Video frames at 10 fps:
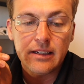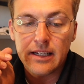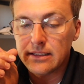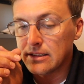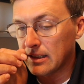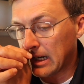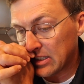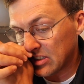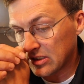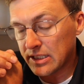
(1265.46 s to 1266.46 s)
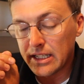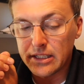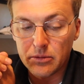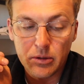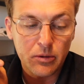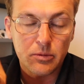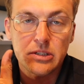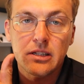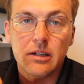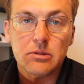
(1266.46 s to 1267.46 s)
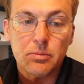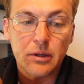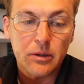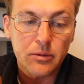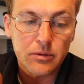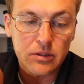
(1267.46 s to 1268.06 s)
and that I should just get on the road, which I thought was pretty cool.